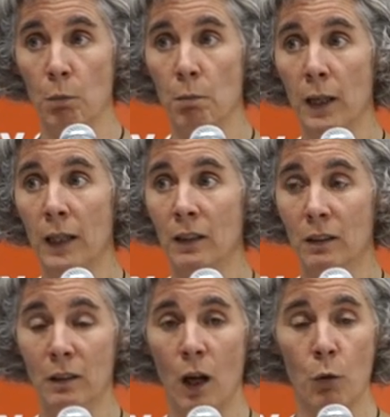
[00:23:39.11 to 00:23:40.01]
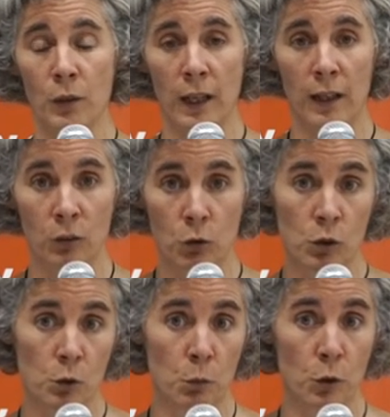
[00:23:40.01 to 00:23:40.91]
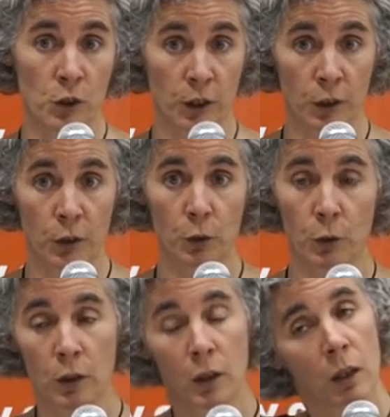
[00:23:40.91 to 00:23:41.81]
make our networks more secure